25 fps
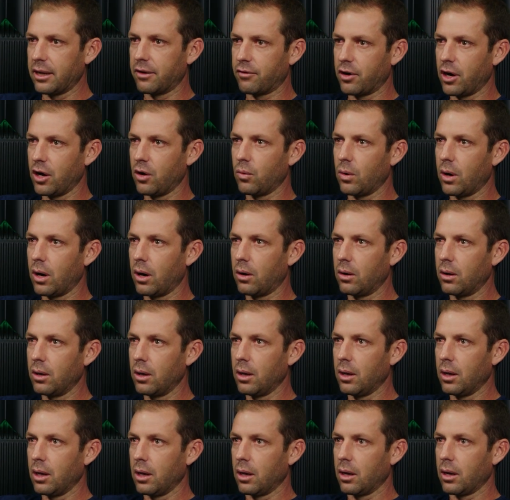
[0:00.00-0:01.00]
it very well.
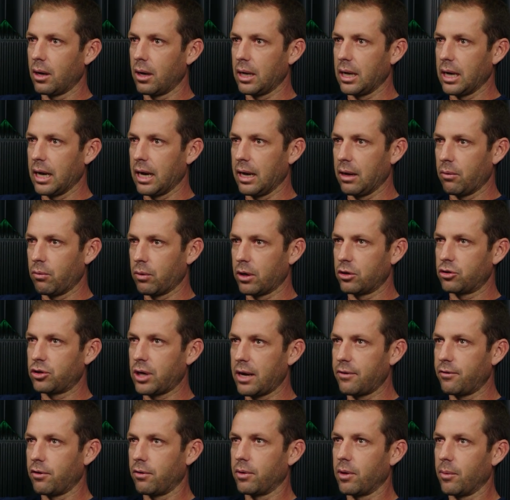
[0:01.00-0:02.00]
I want to
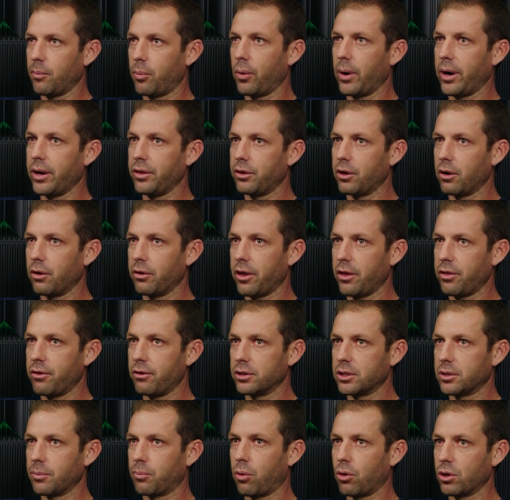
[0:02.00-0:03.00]
drive home the point, though, that
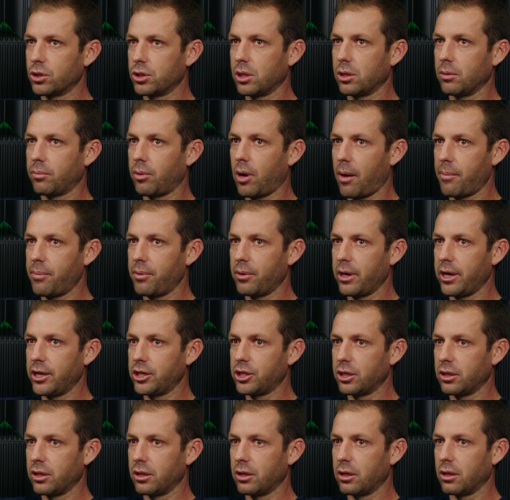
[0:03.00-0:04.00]
there's a portion of the
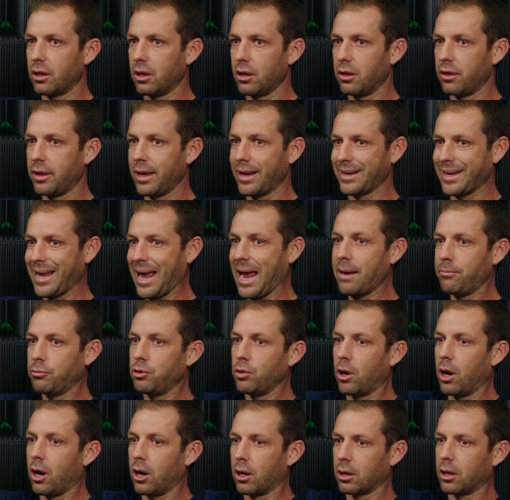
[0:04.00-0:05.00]
population that came to
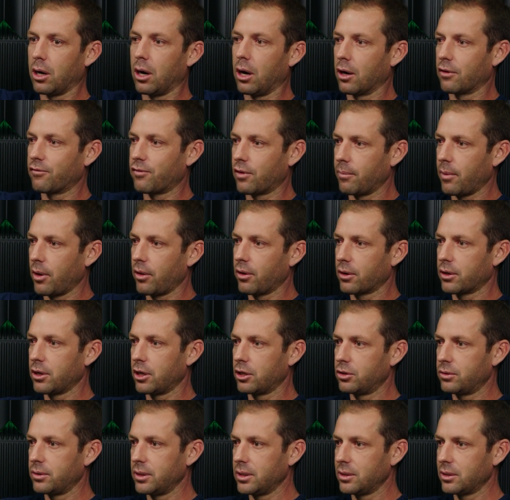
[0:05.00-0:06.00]
Hong Kong from other
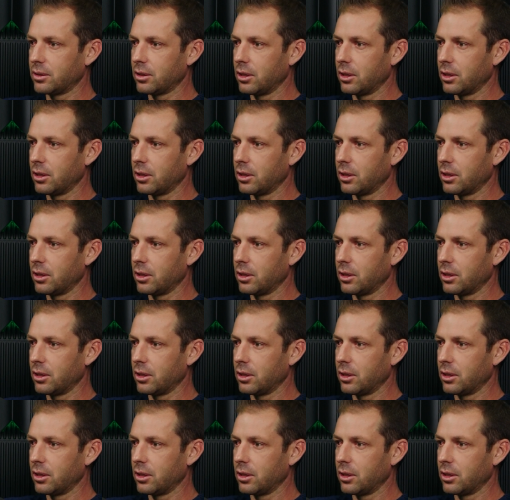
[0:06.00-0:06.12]
countries.